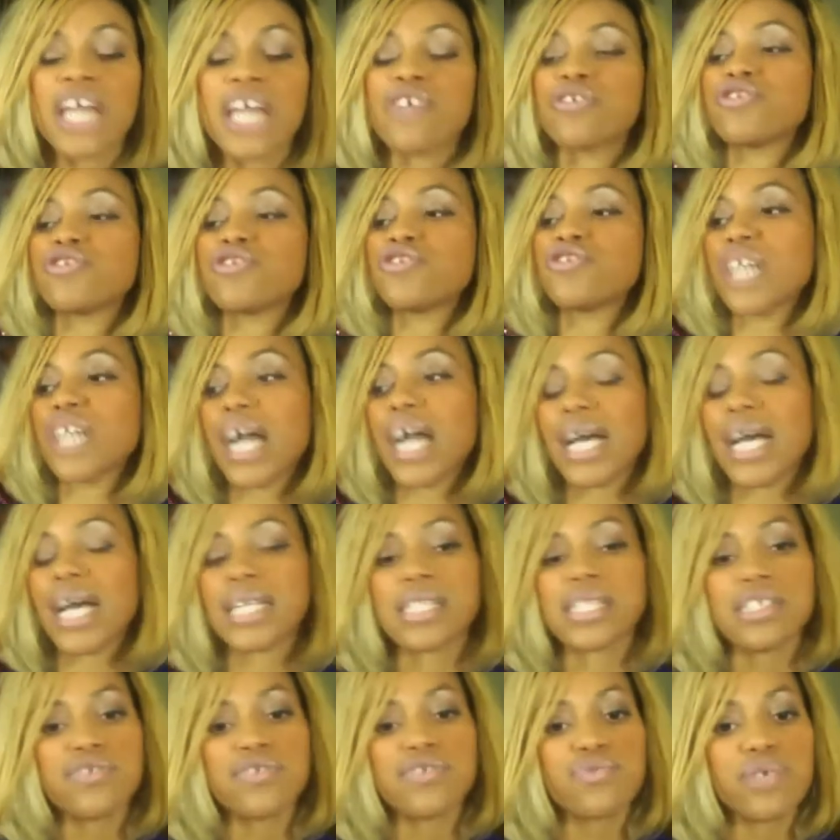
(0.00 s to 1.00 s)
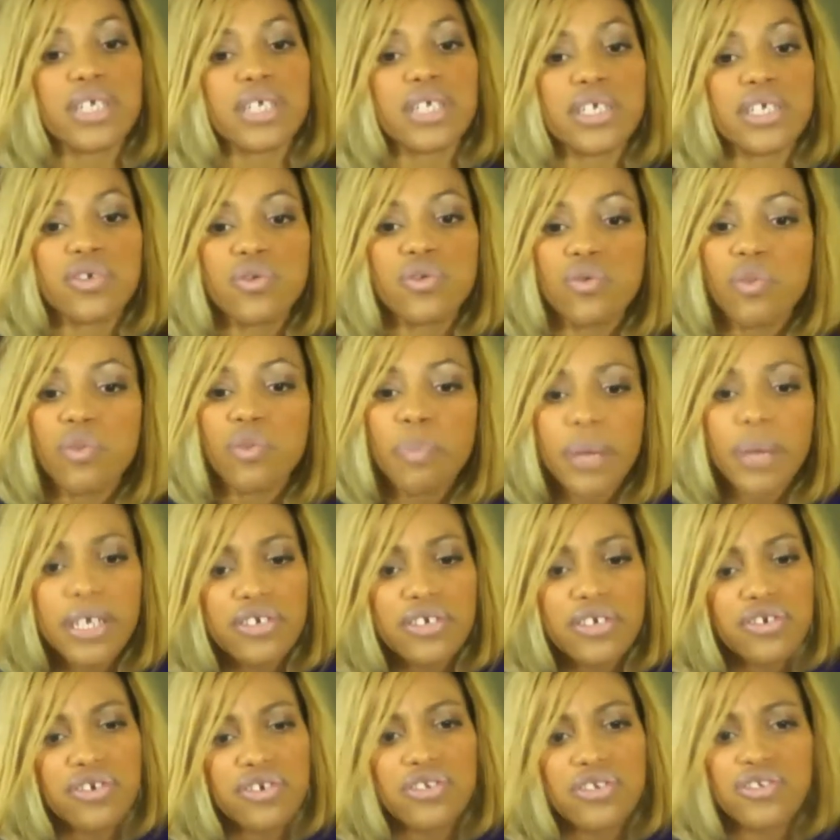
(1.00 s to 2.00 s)
or she has this really cool
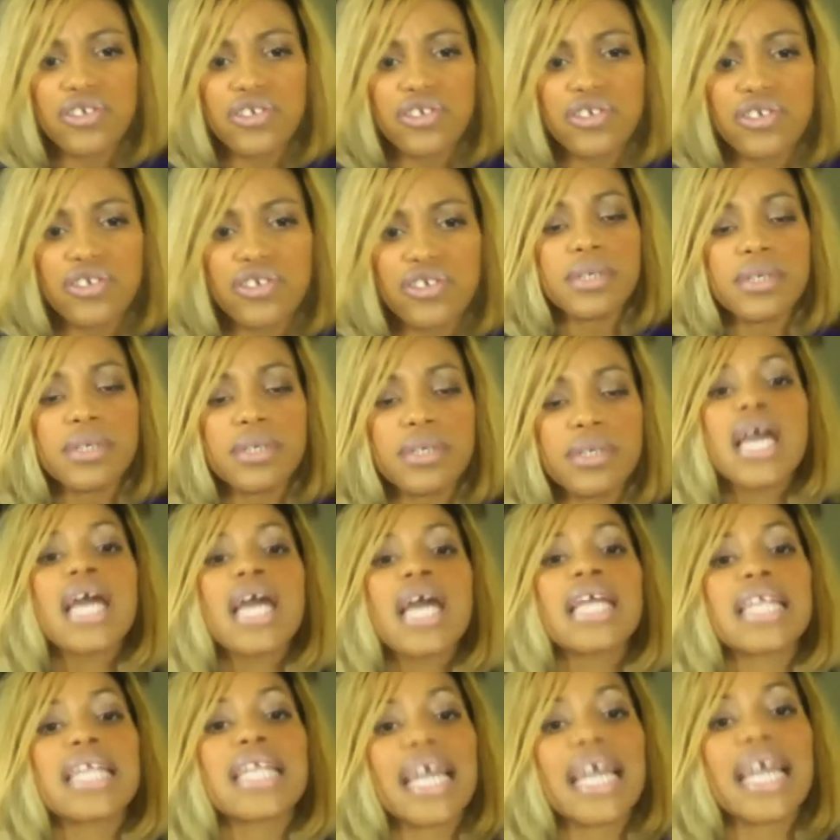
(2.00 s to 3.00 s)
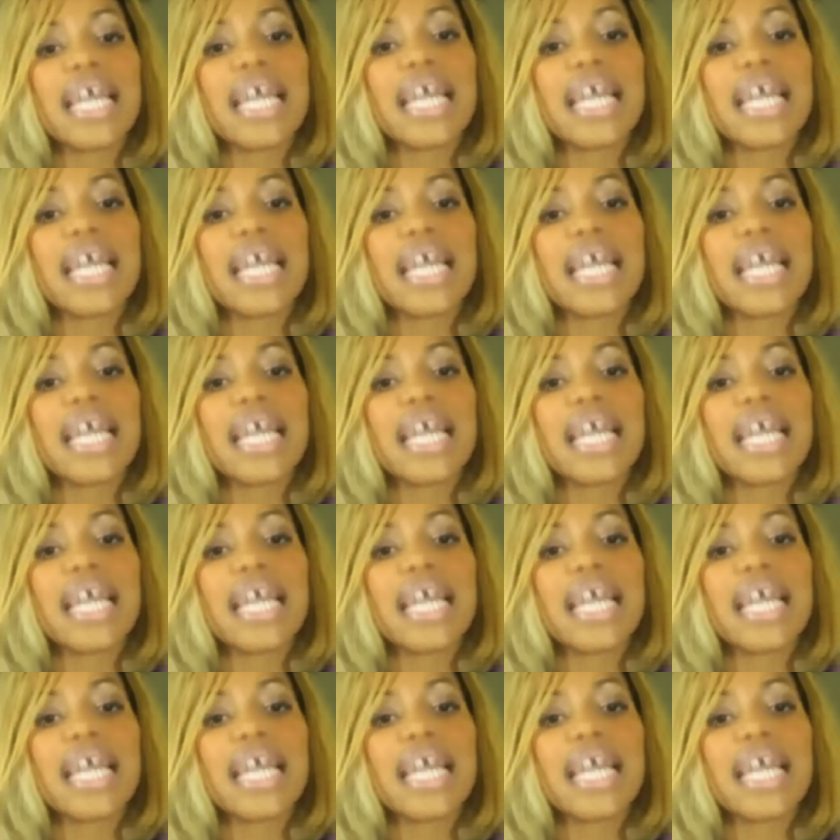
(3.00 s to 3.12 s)
pictures she puts. Like,